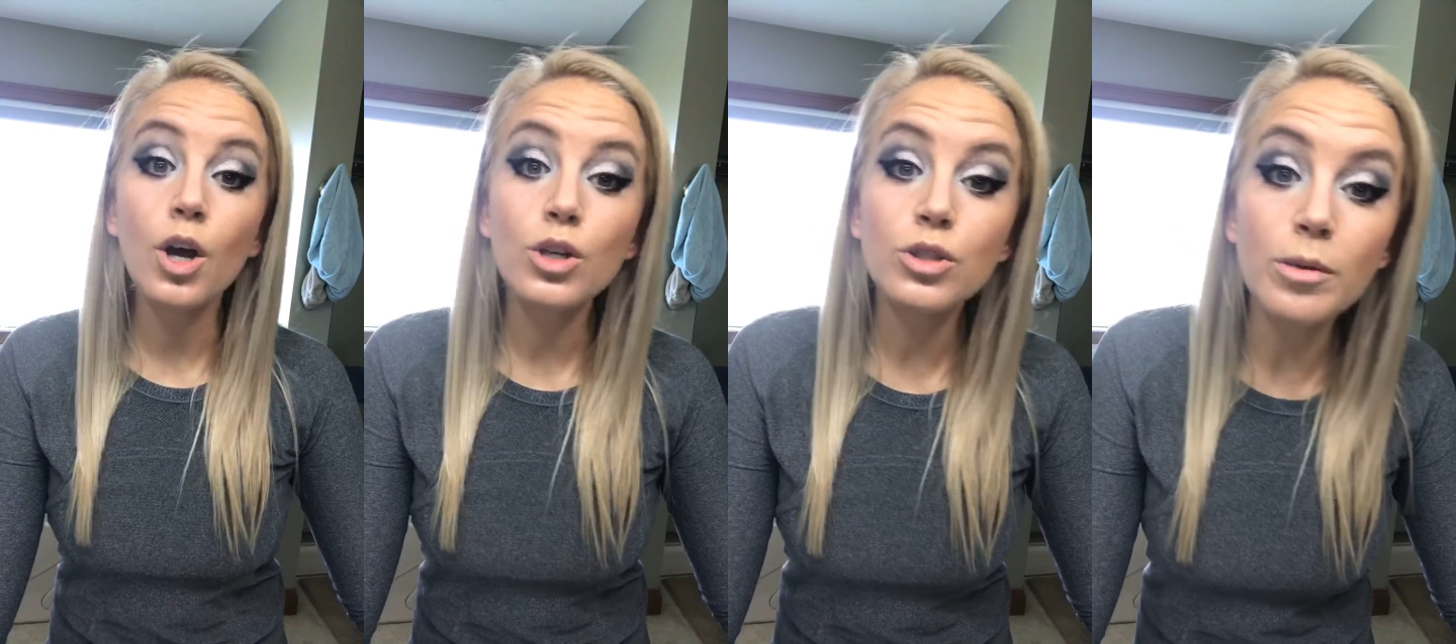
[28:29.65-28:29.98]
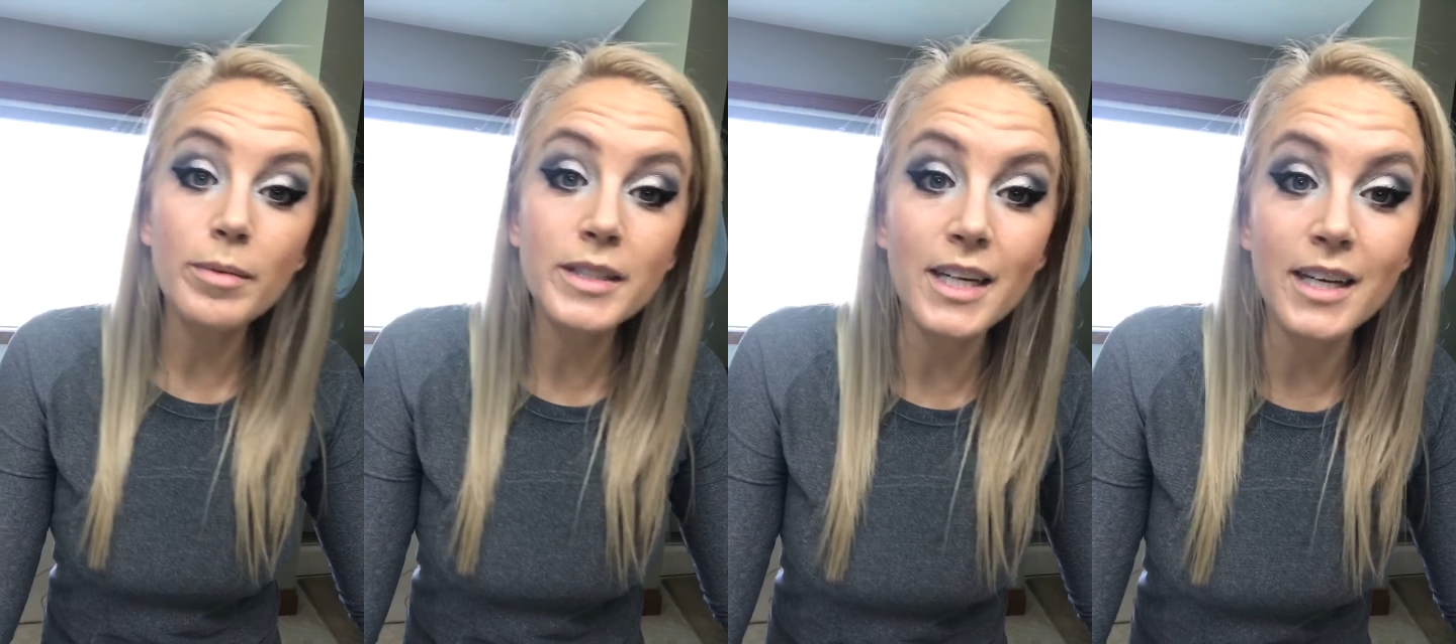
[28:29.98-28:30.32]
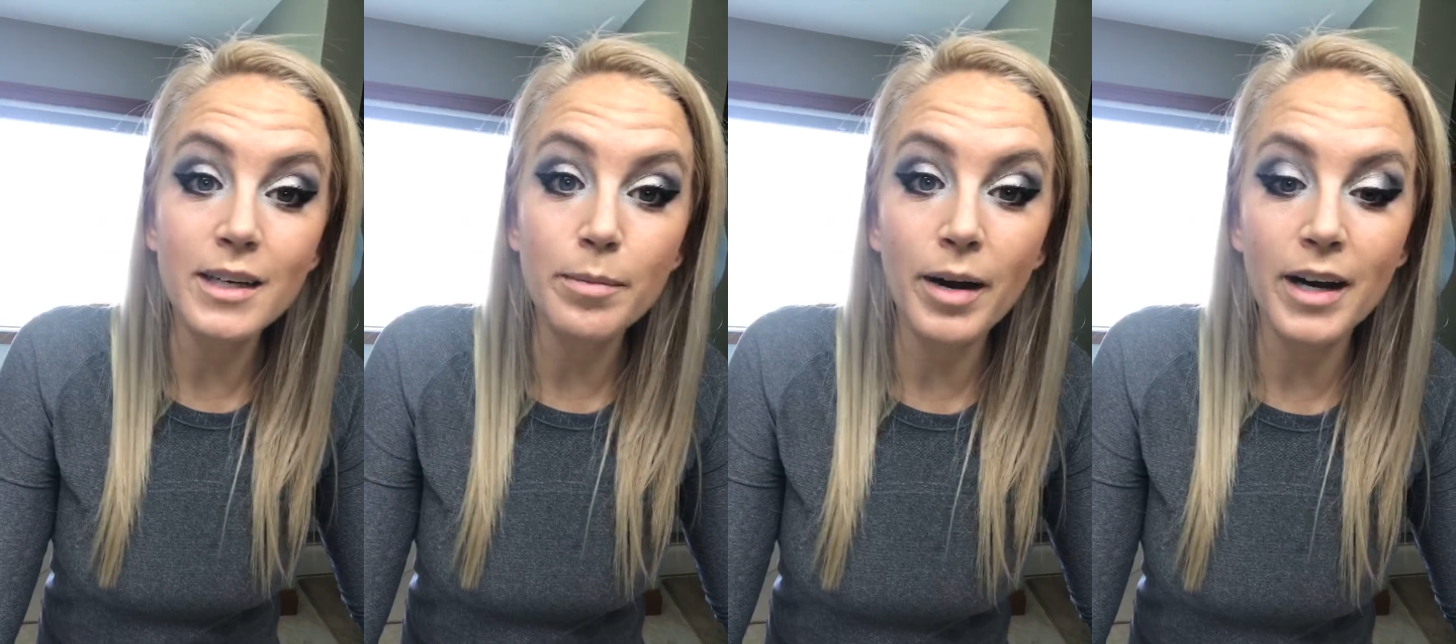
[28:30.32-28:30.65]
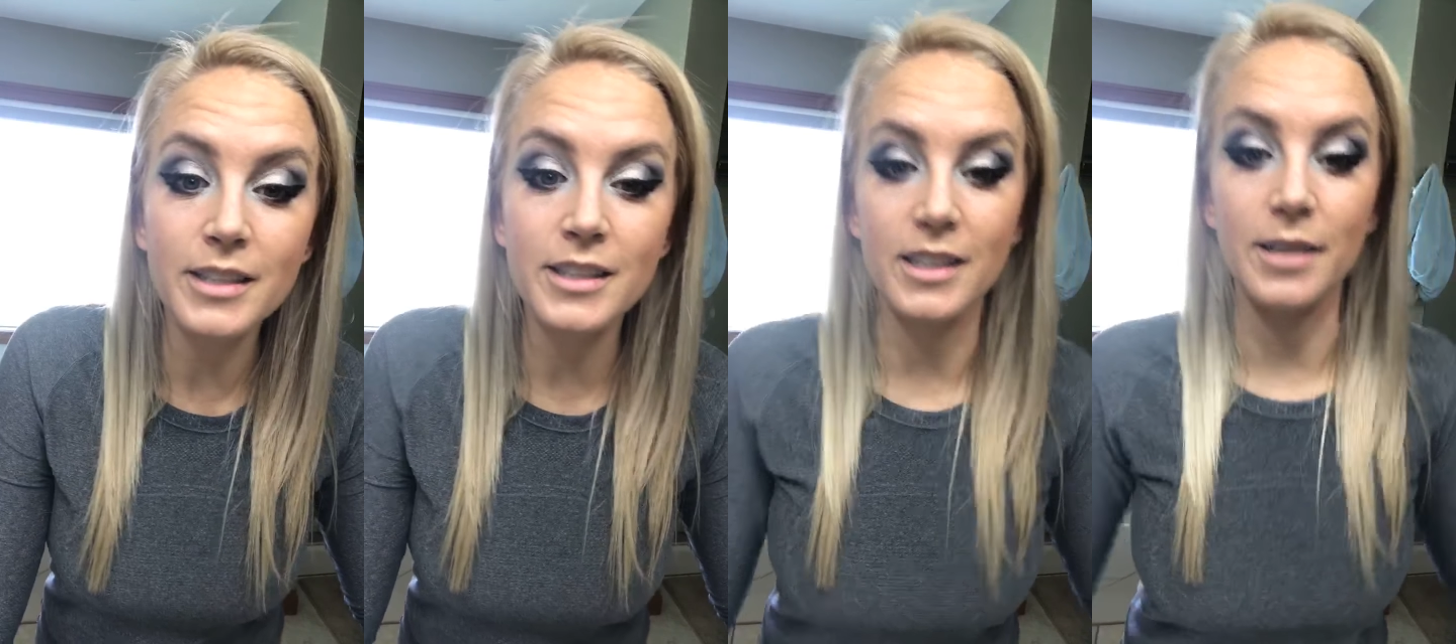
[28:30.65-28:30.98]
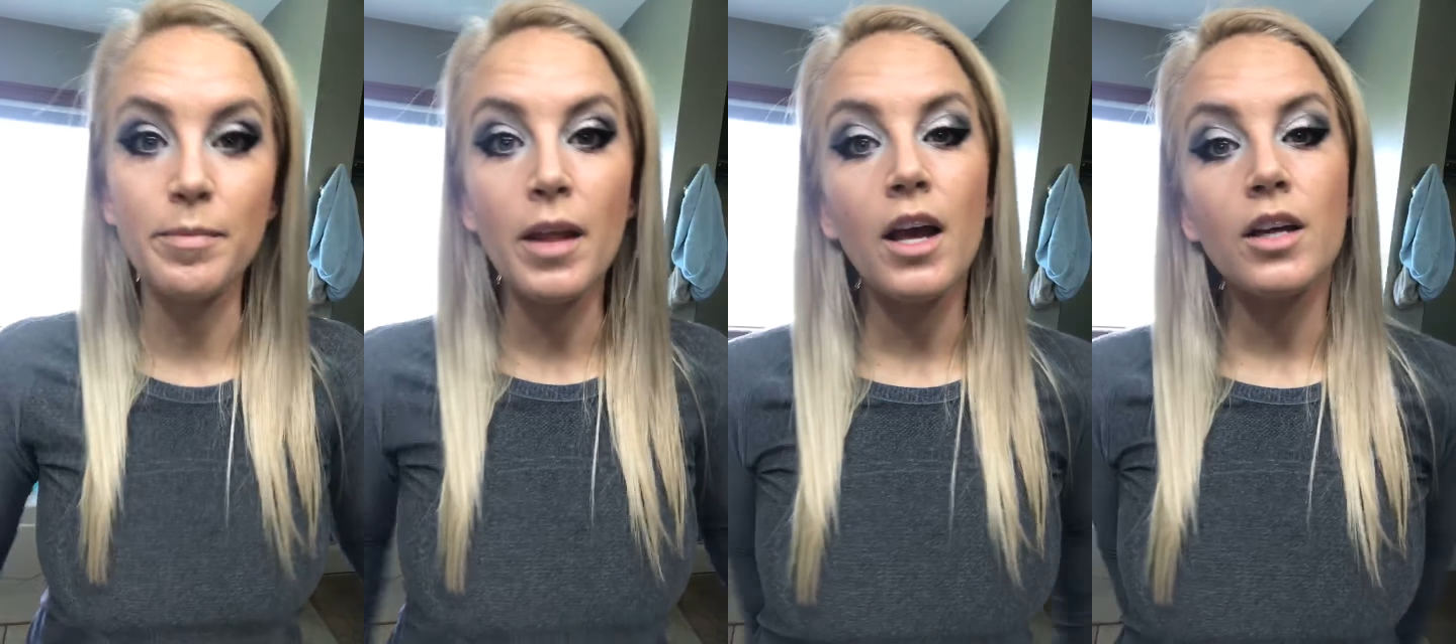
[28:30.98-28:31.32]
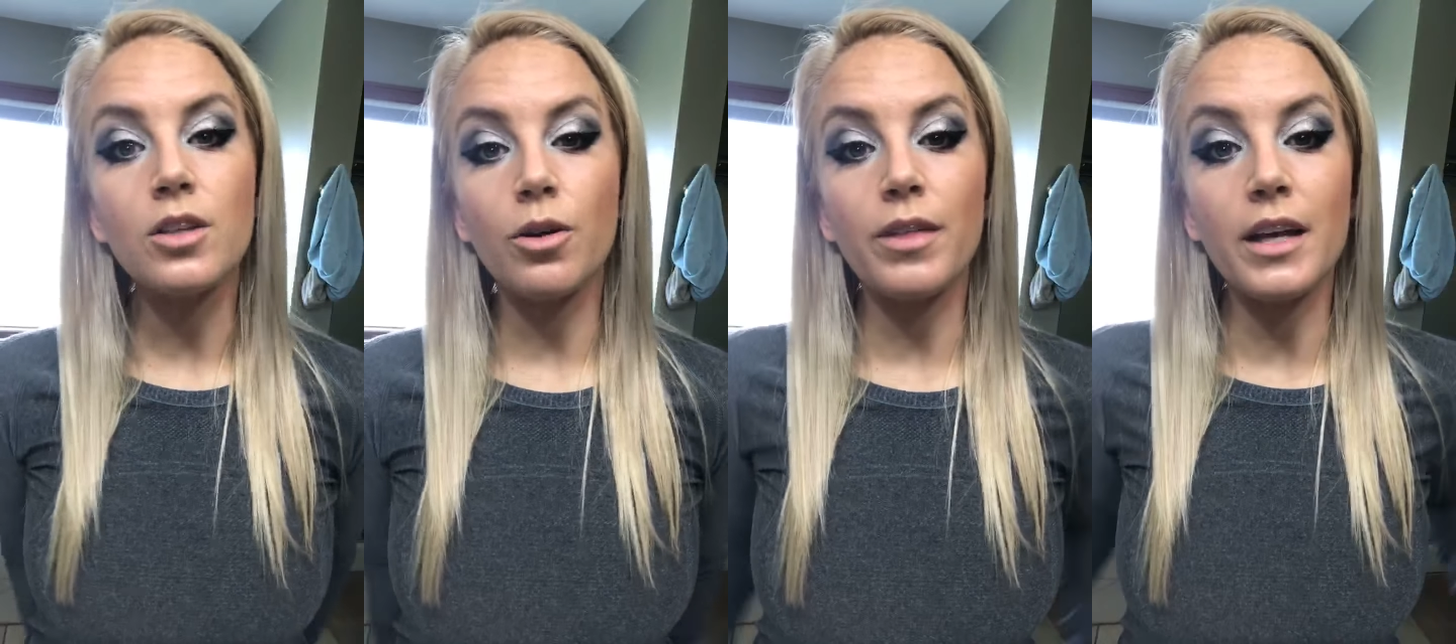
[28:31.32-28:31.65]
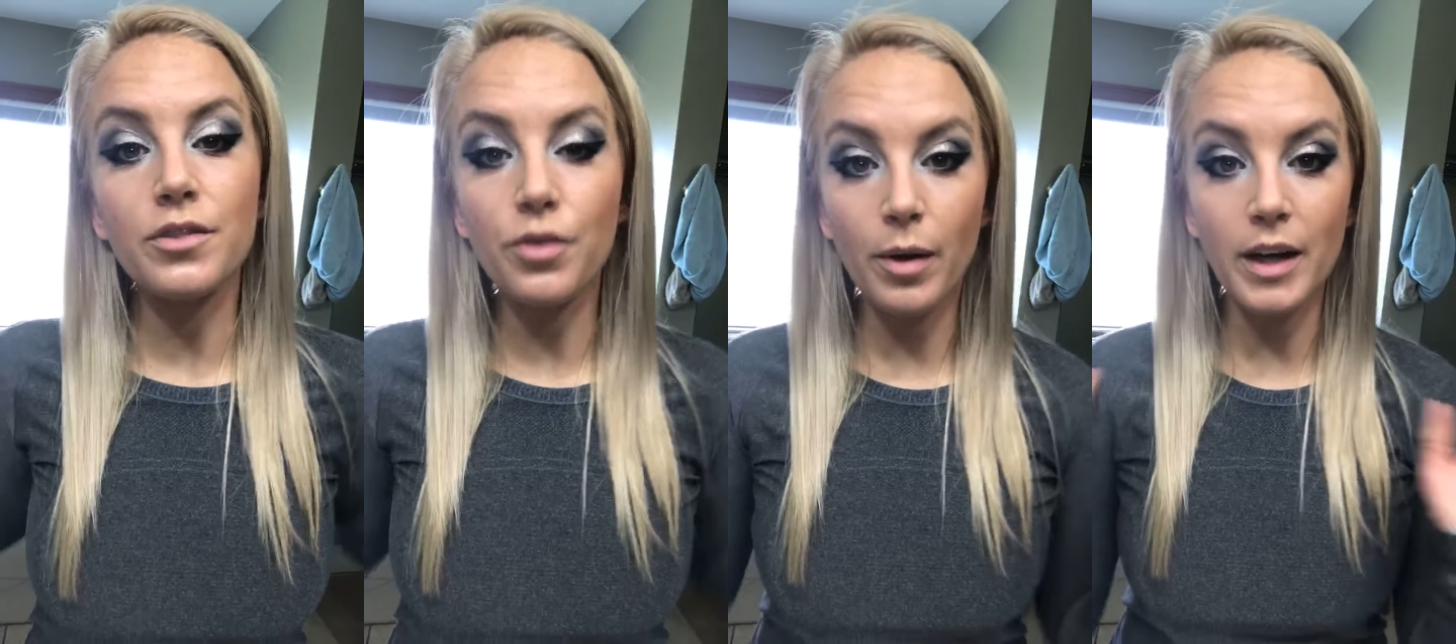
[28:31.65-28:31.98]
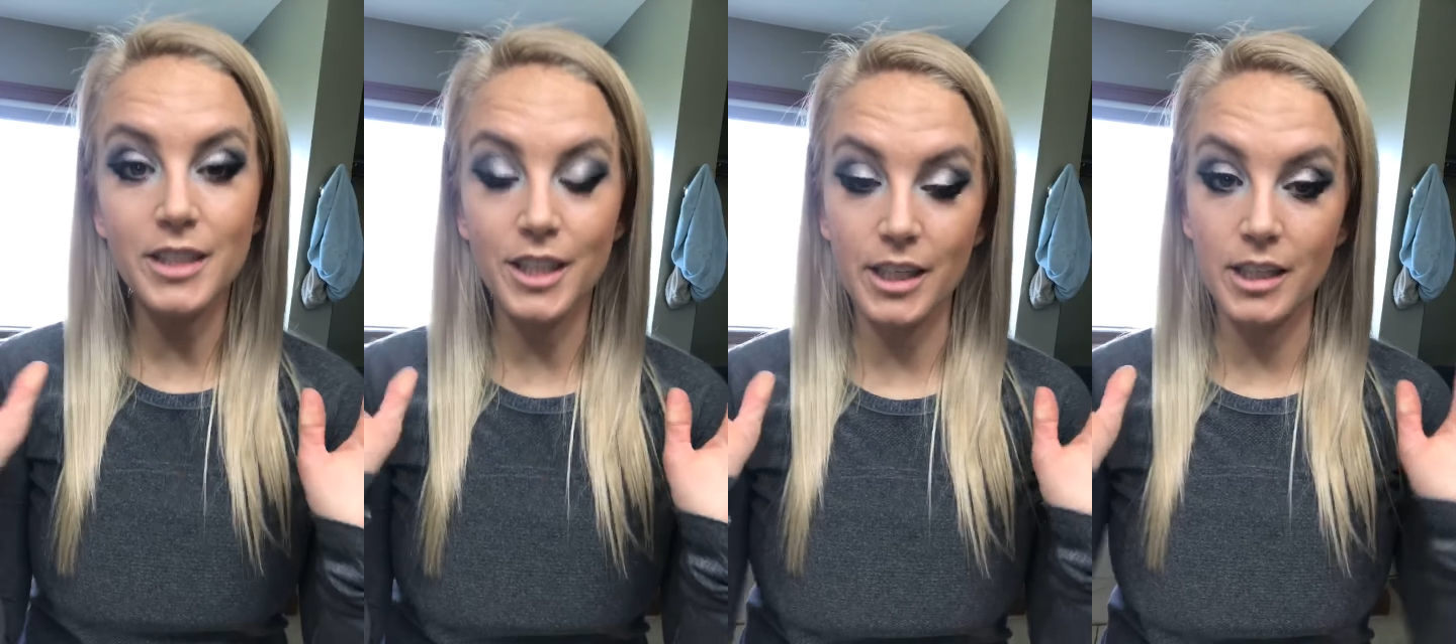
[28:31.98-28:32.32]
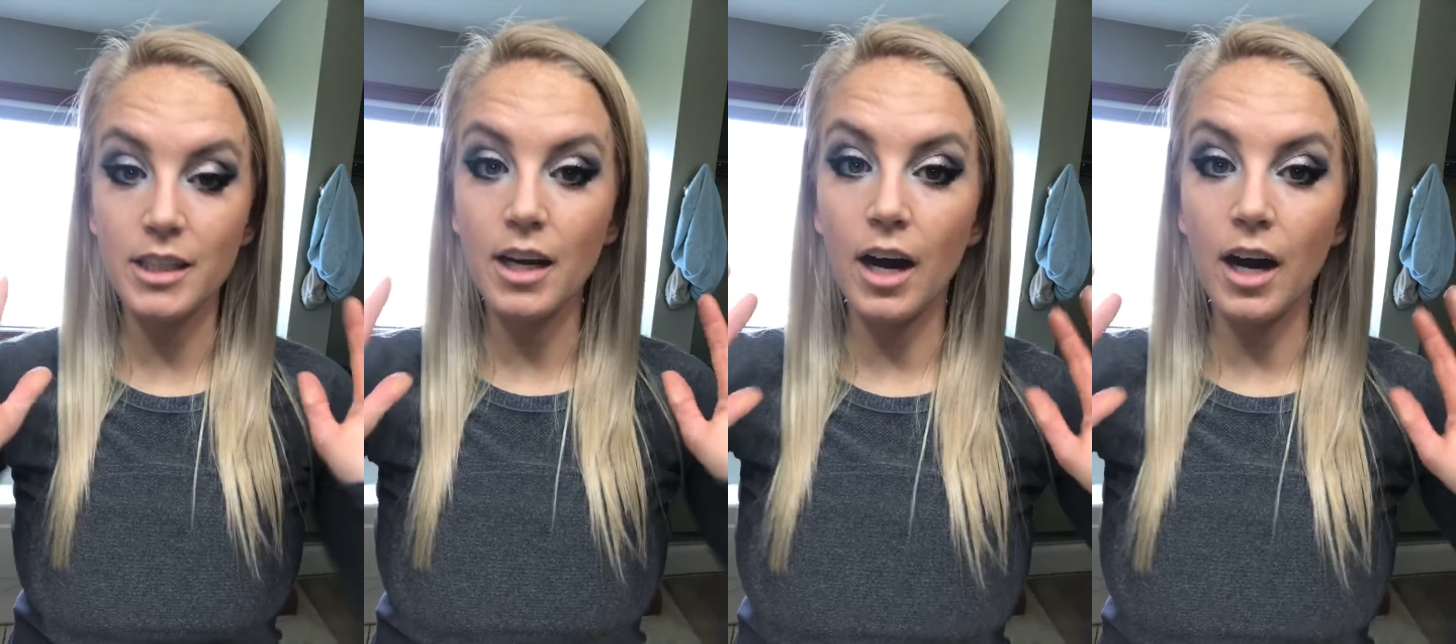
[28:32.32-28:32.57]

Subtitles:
So I'm excited to practice it. So thanks for watching.